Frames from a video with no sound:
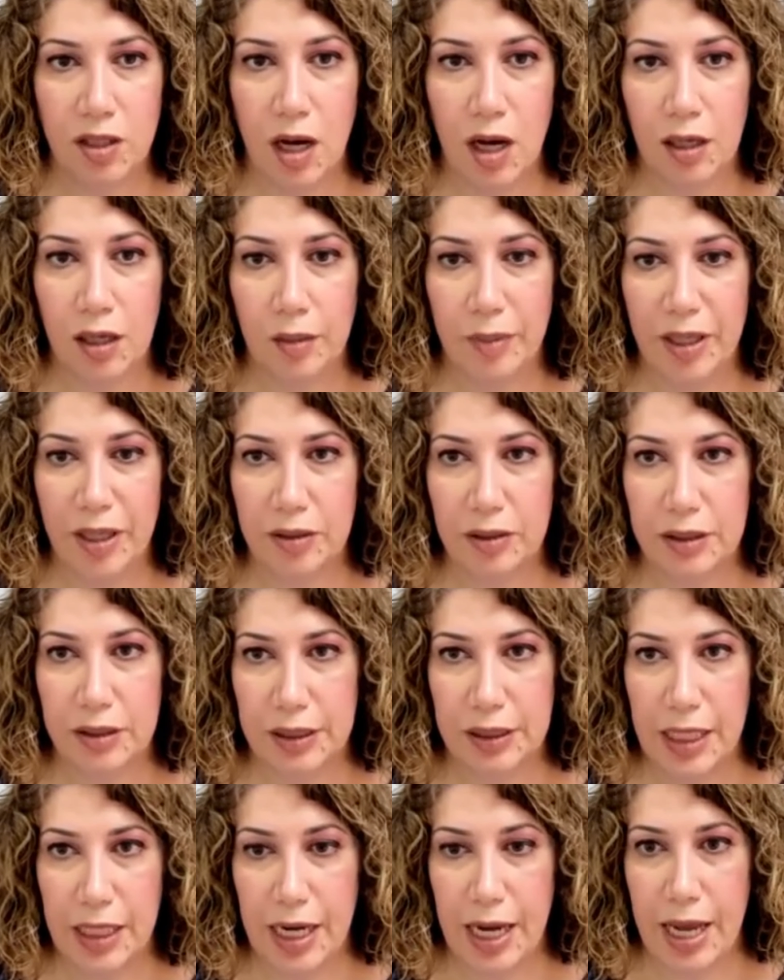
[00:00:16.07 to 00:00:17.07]
to talk about
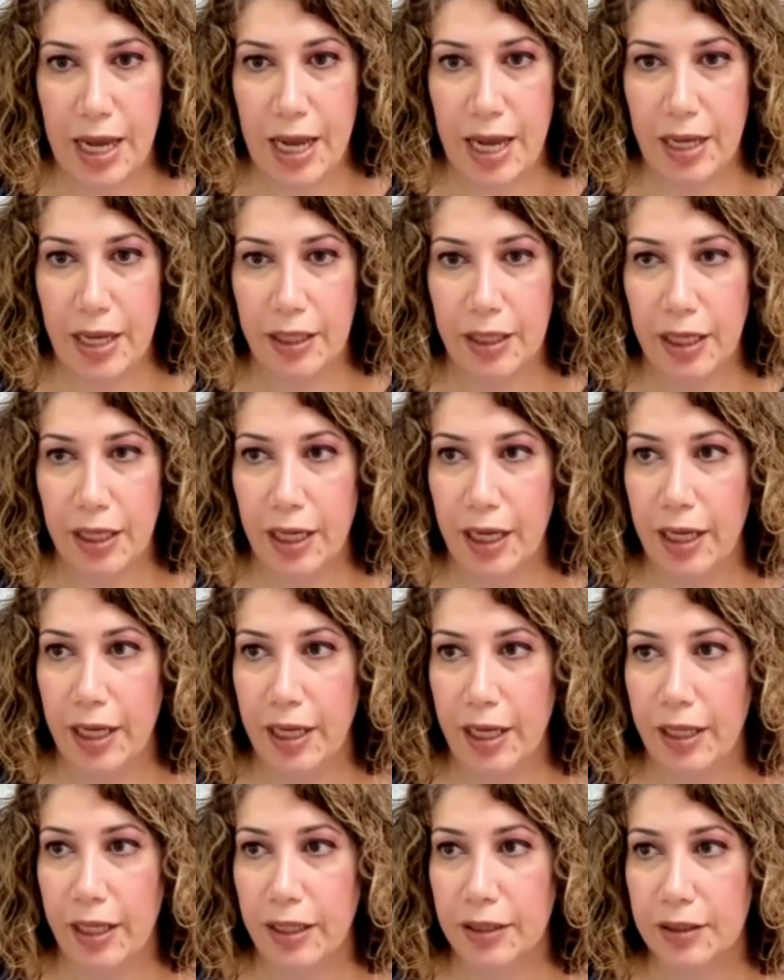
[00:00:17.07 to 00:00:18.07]
today
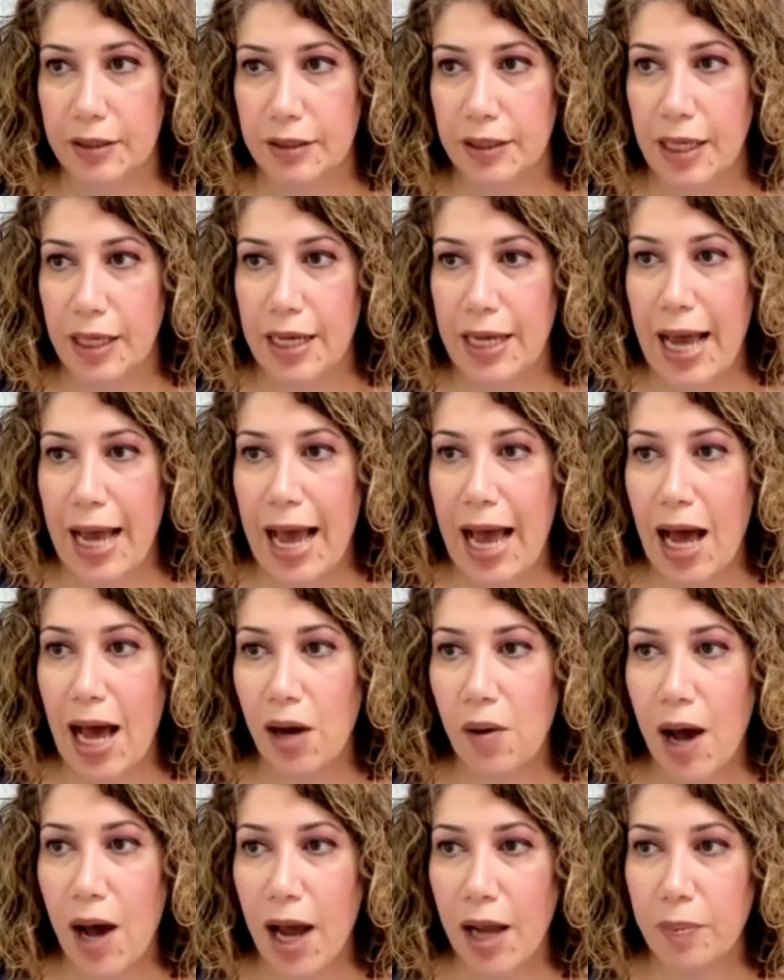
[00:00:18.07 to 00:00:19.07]
is
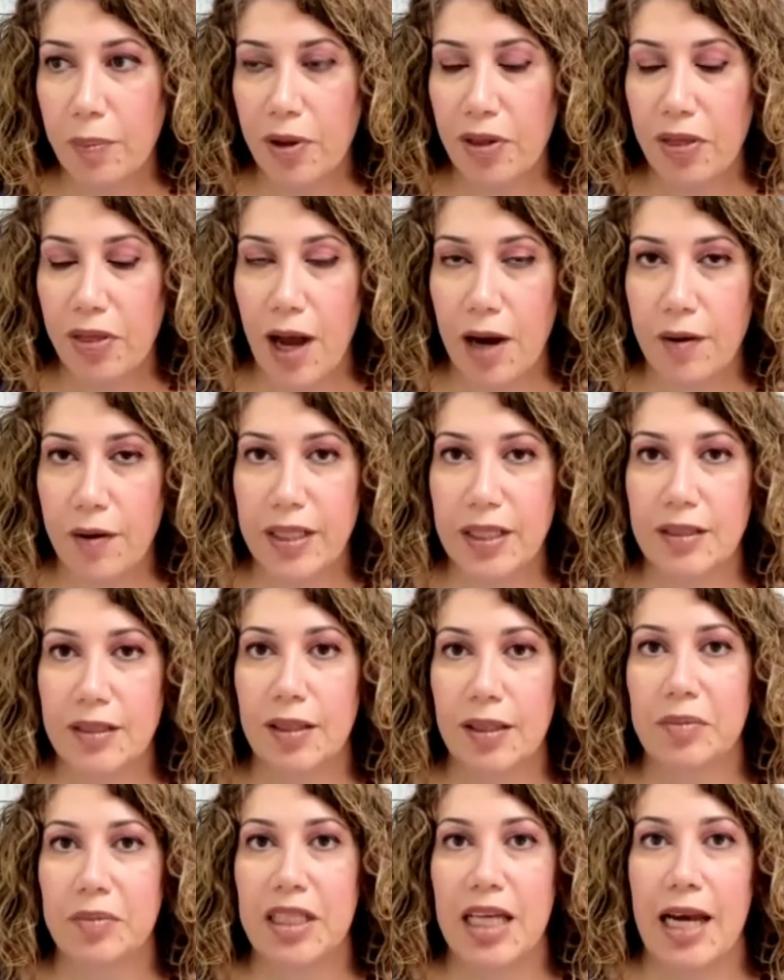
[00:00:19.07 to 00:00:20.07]
how
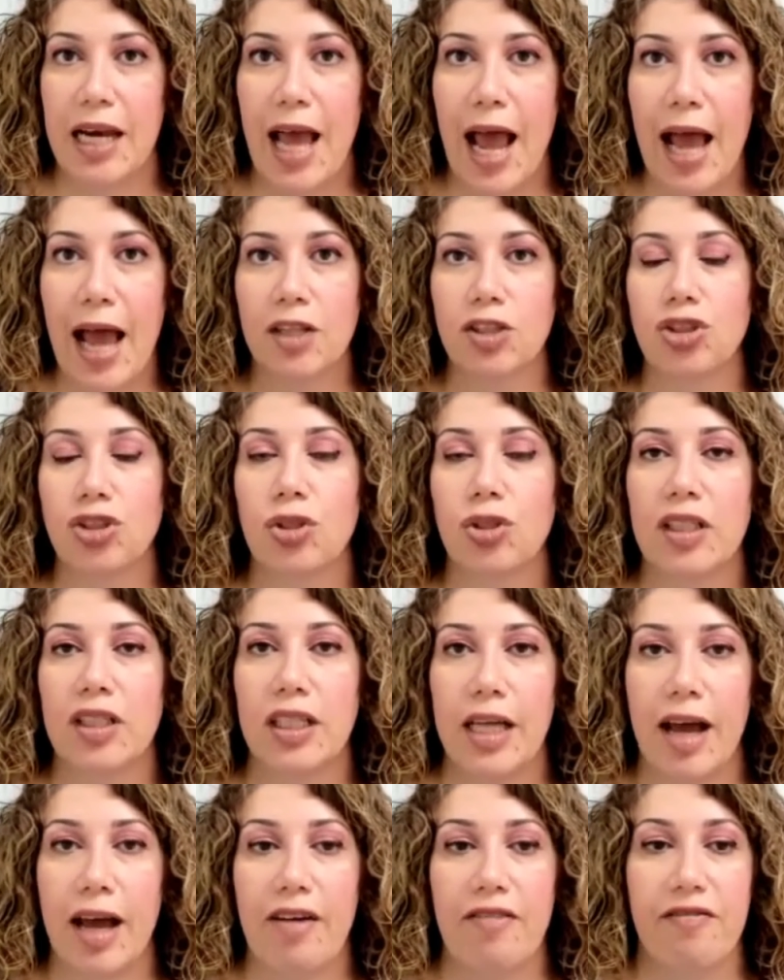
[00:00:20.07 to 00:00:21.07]
hypothyroidism can
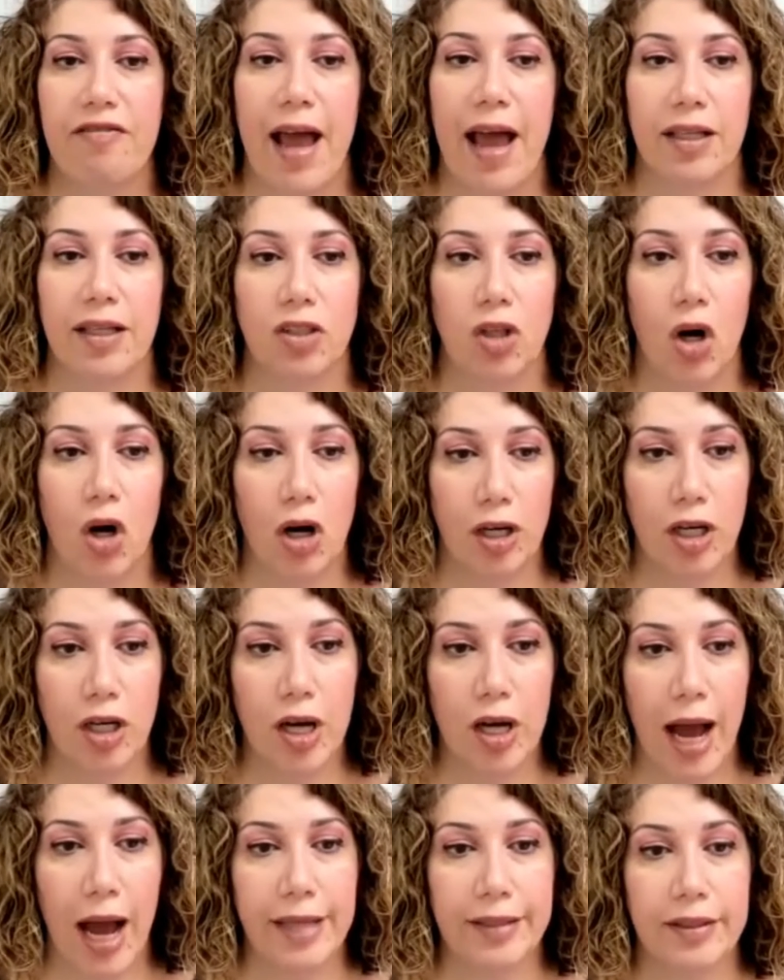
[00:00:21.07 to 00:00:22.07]
actually affect our
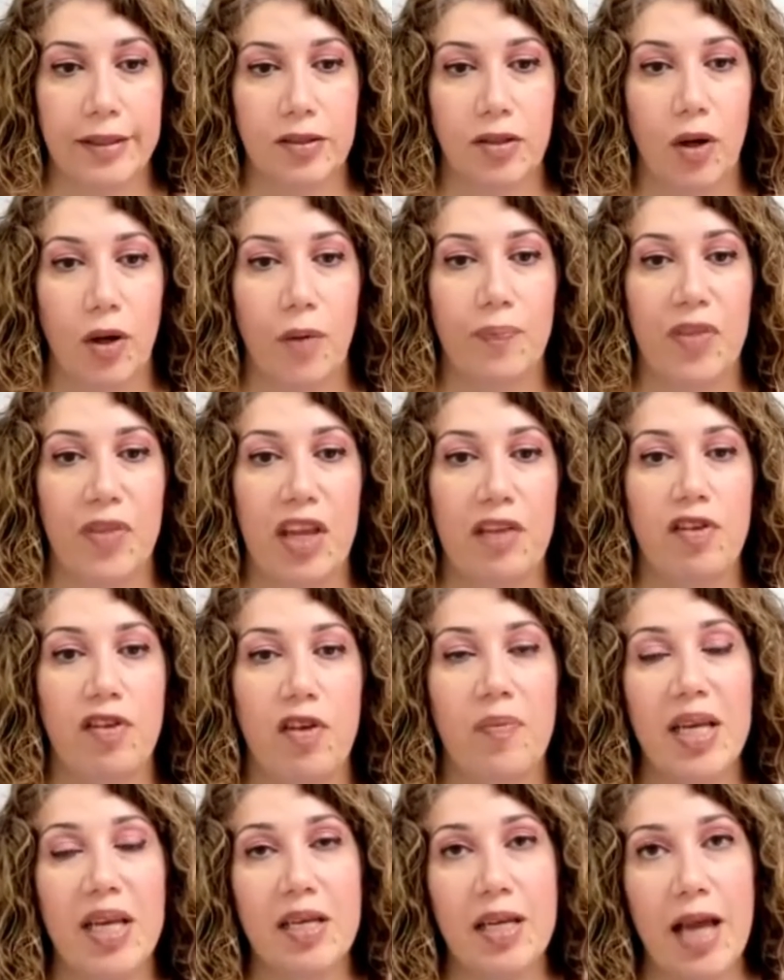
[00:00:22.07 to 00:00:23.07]
gut. So if
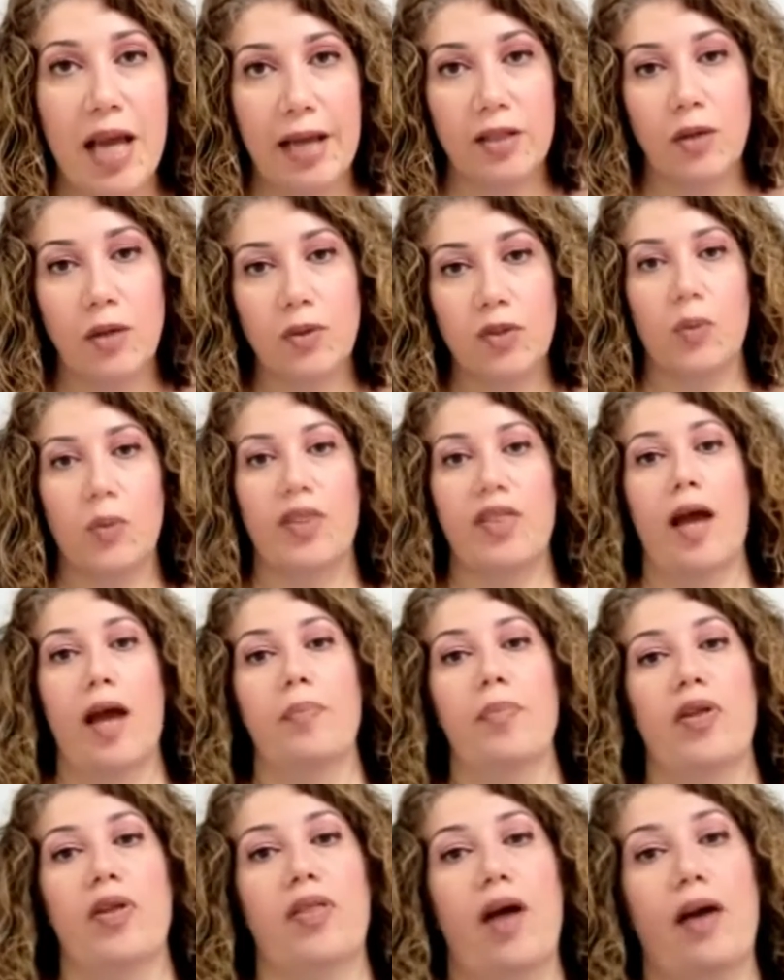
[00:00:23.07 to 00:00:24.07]
you've been diagnosed with
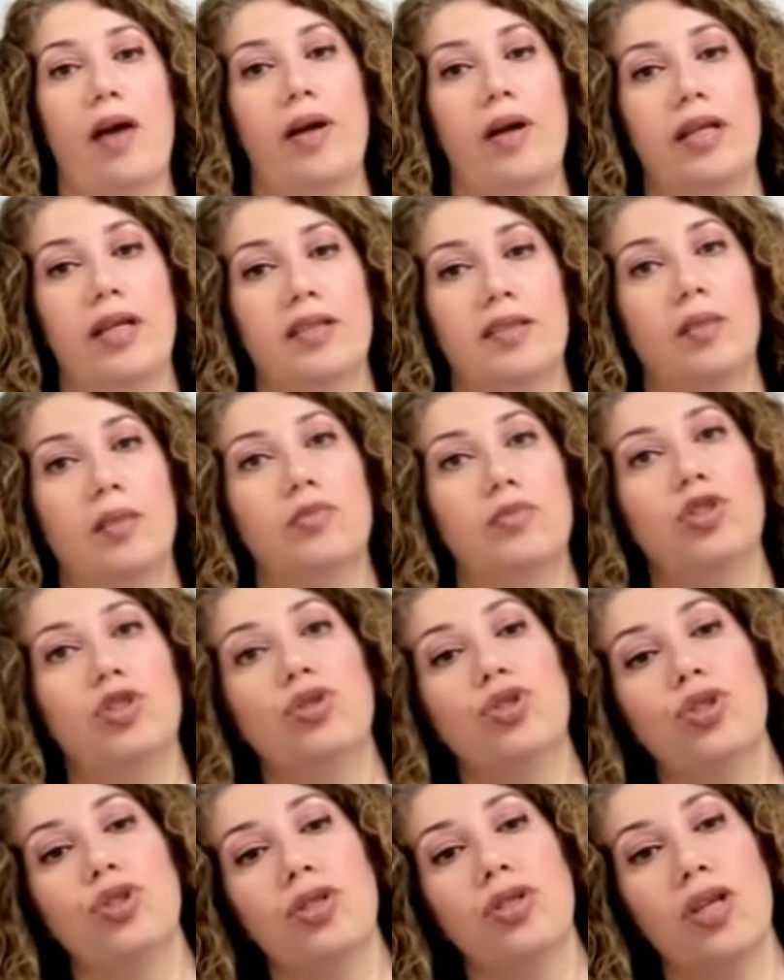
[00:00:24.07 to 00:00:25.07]
hypothyroidism, you
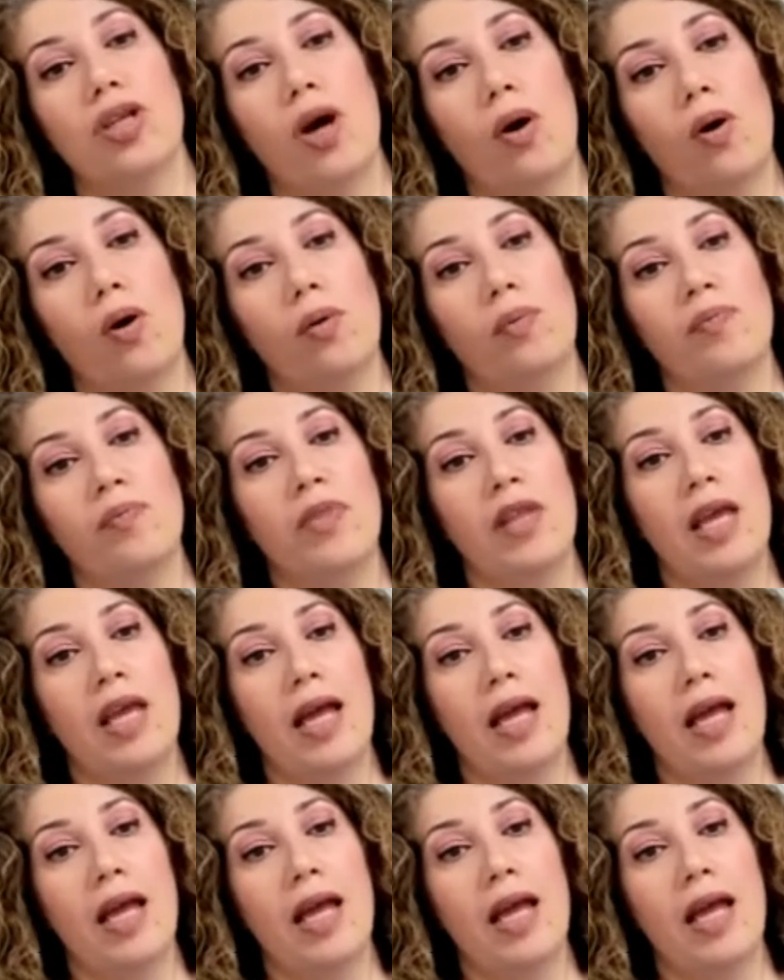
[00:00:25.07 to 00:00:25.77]
should know